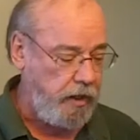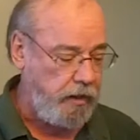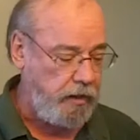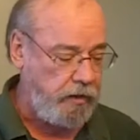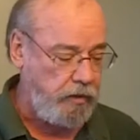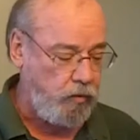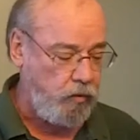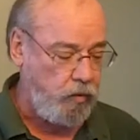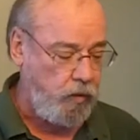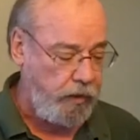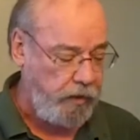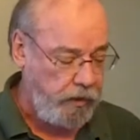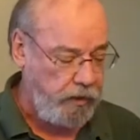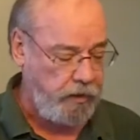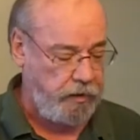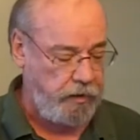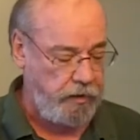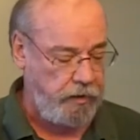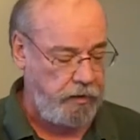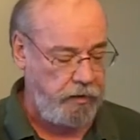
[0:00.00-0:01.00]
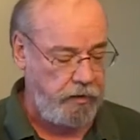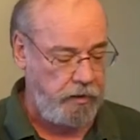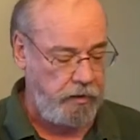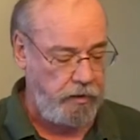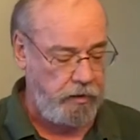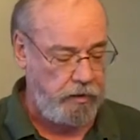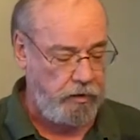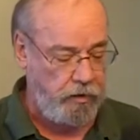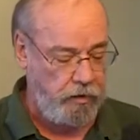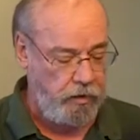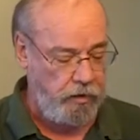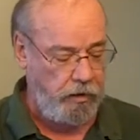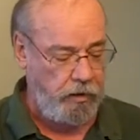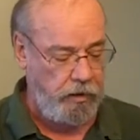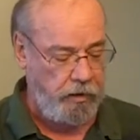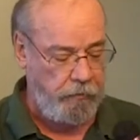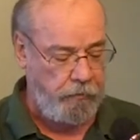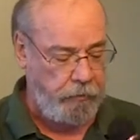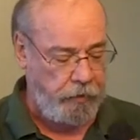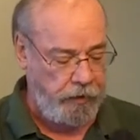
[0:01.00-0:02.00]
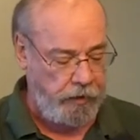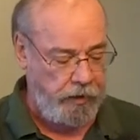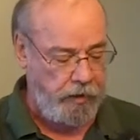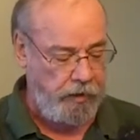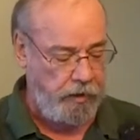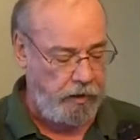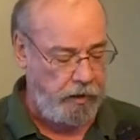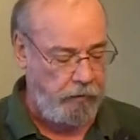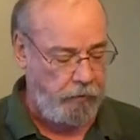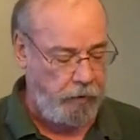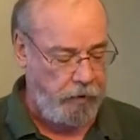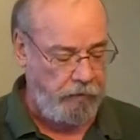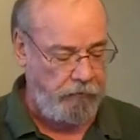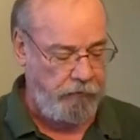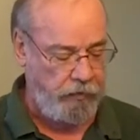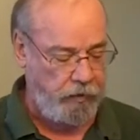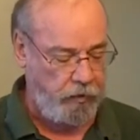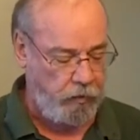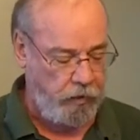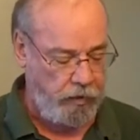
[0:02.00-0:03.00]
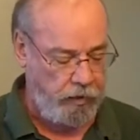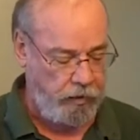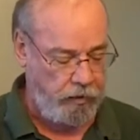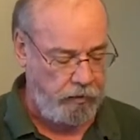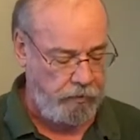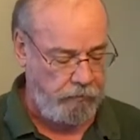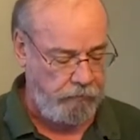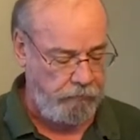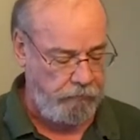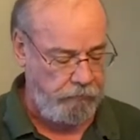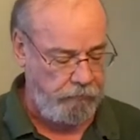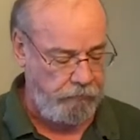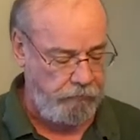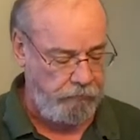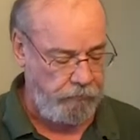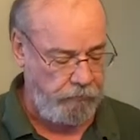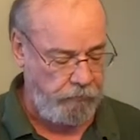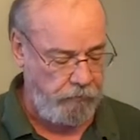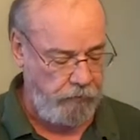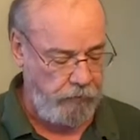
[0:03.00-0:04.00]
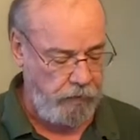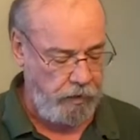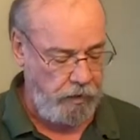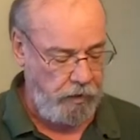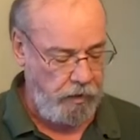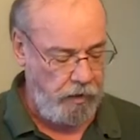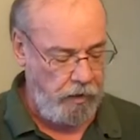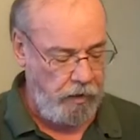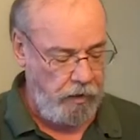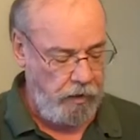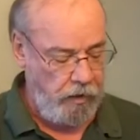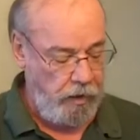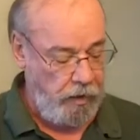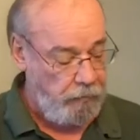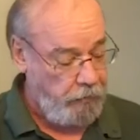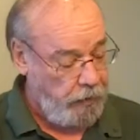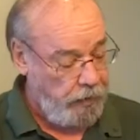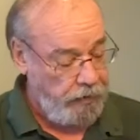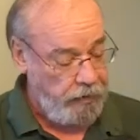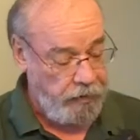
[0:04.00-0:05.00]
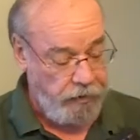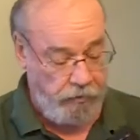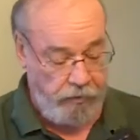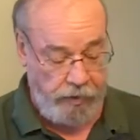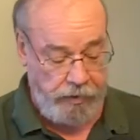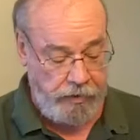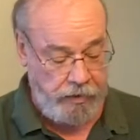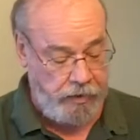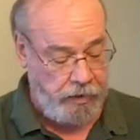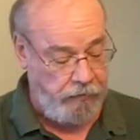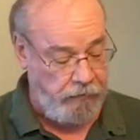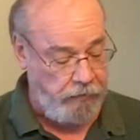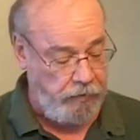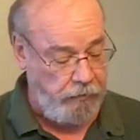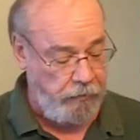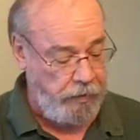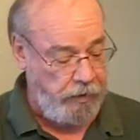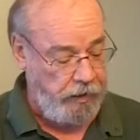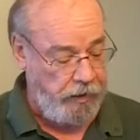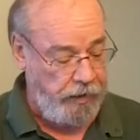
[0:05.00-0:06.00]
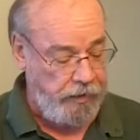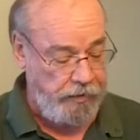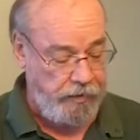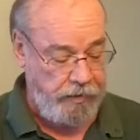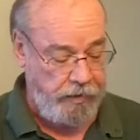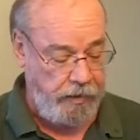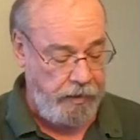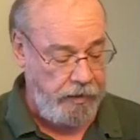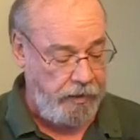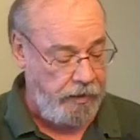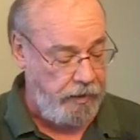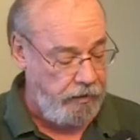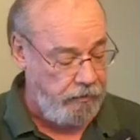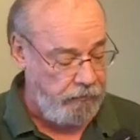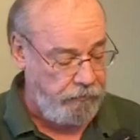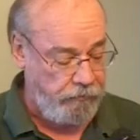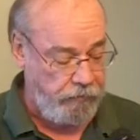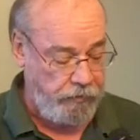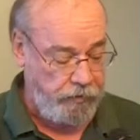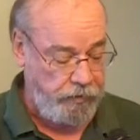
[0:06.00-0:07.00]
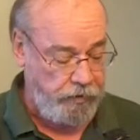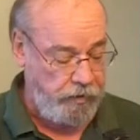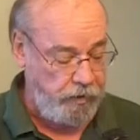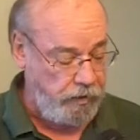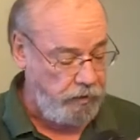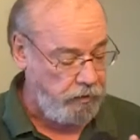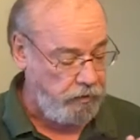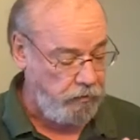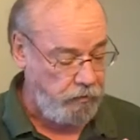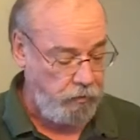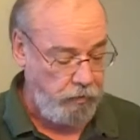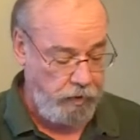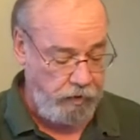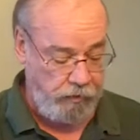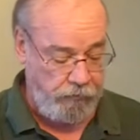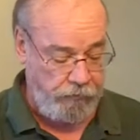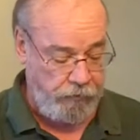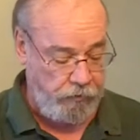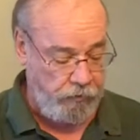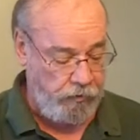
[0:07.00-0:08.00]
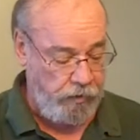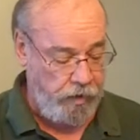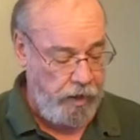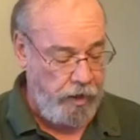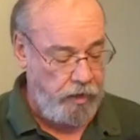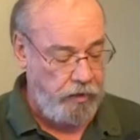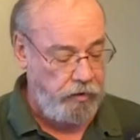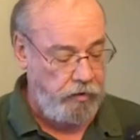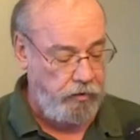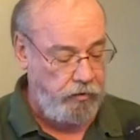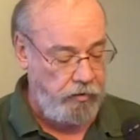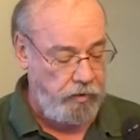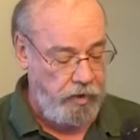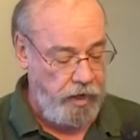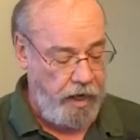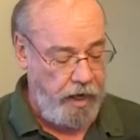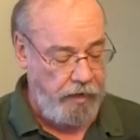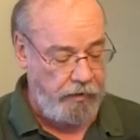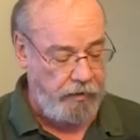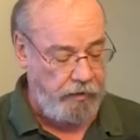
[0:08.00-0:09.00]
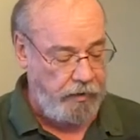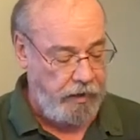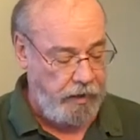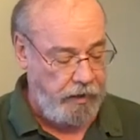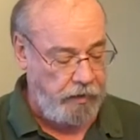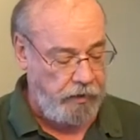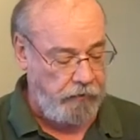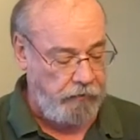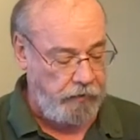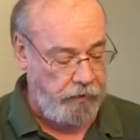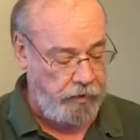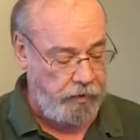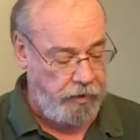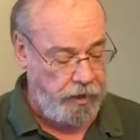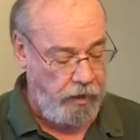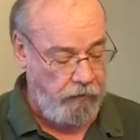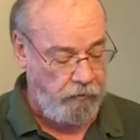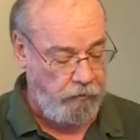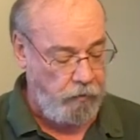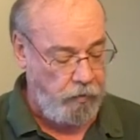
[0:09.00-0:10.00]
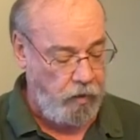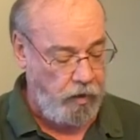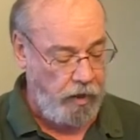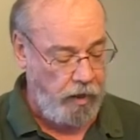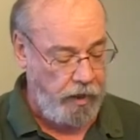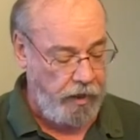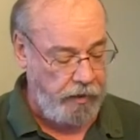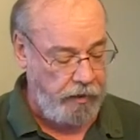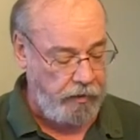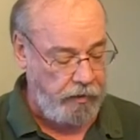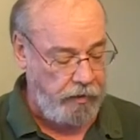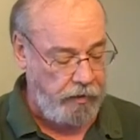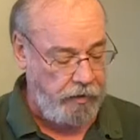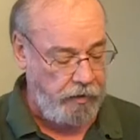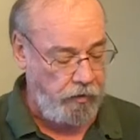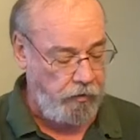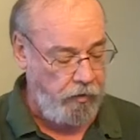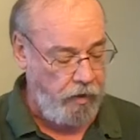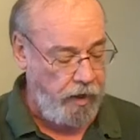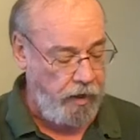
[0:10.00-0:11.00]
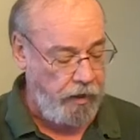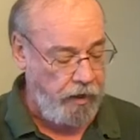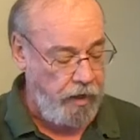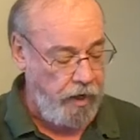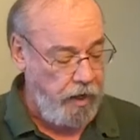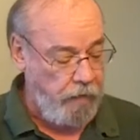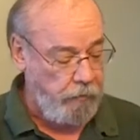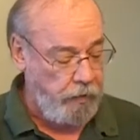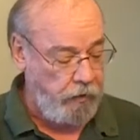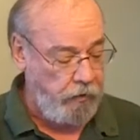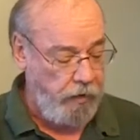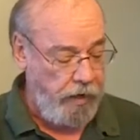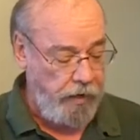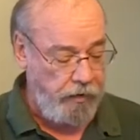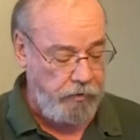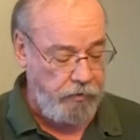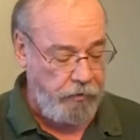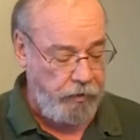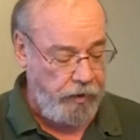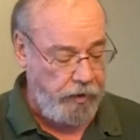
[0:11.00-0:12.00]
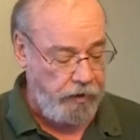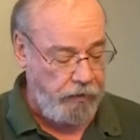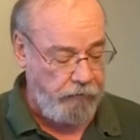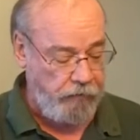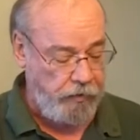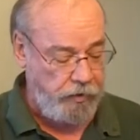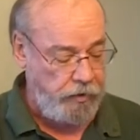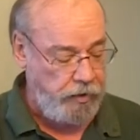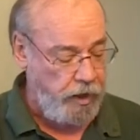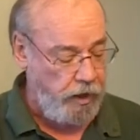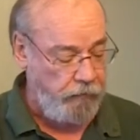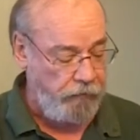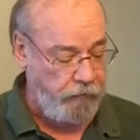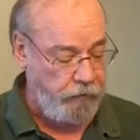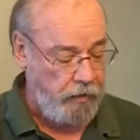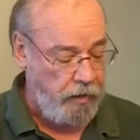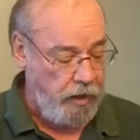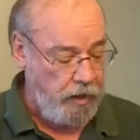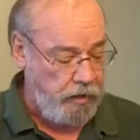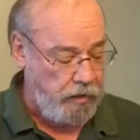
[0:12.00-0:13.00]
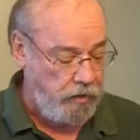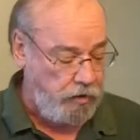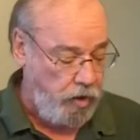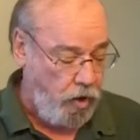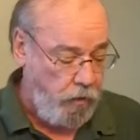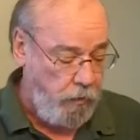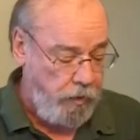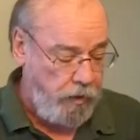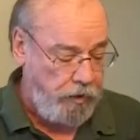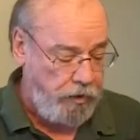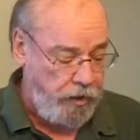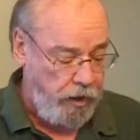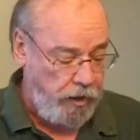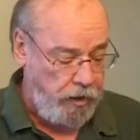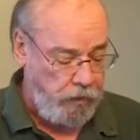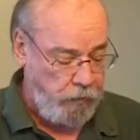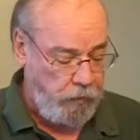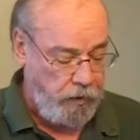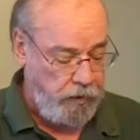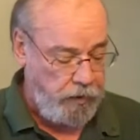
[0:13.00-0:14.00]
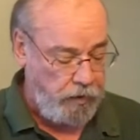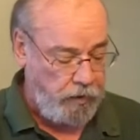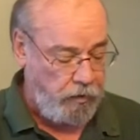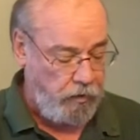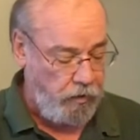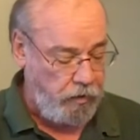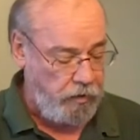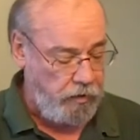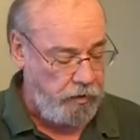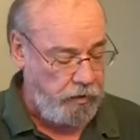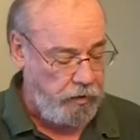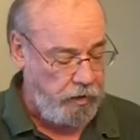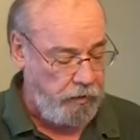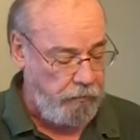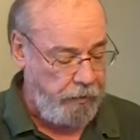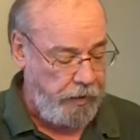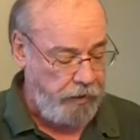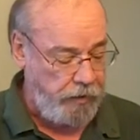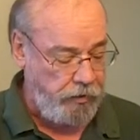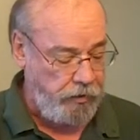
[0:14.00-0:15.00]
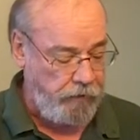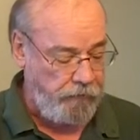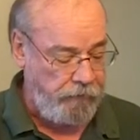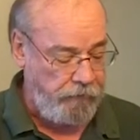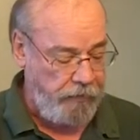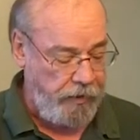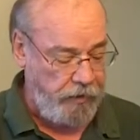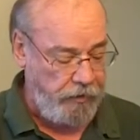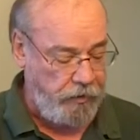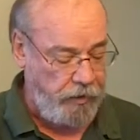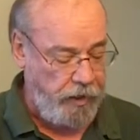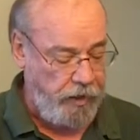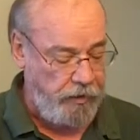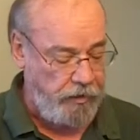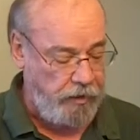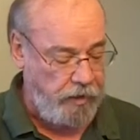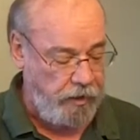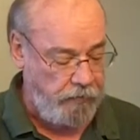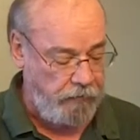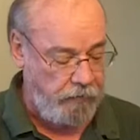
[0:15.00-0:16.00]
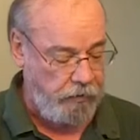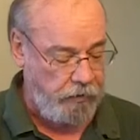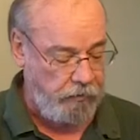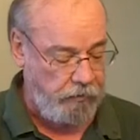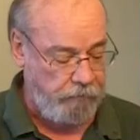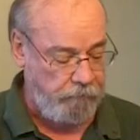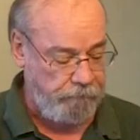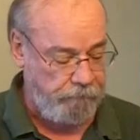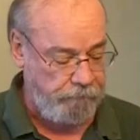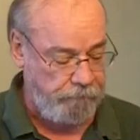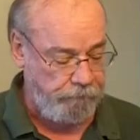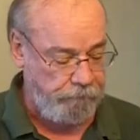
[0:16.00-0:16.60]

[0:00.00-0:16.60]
God's will is, his good, pleasing, and perfect will. And by the grace given to me, I say to every single one of you, do not think of yourselves more highly than you ought, but rather think of yourself with sober judgment in accordance to the measure of faith God's given you.